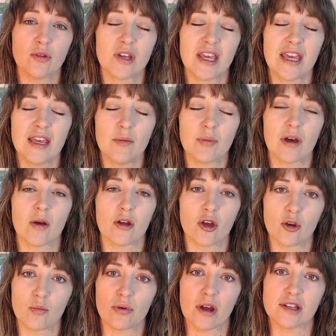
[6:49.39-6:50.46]
keep a
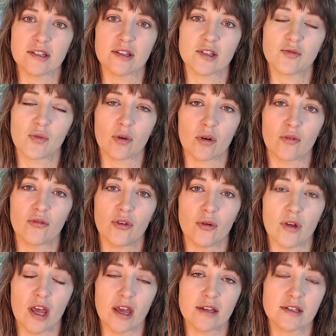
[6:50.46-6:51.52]
good presence for a few
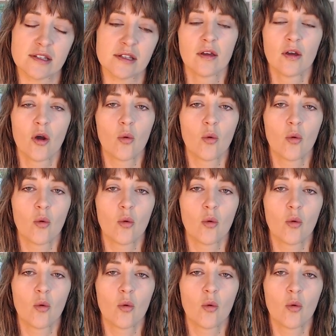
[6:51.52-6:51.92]
days.